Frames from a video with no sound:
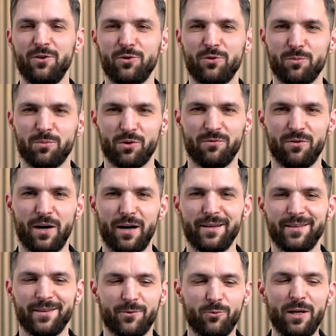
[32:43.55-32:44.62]
to provide
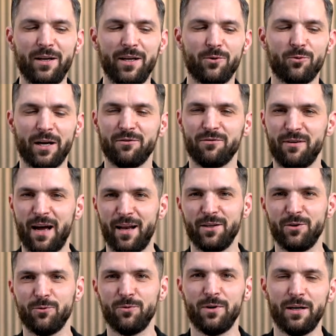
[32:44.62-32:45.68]
really great value.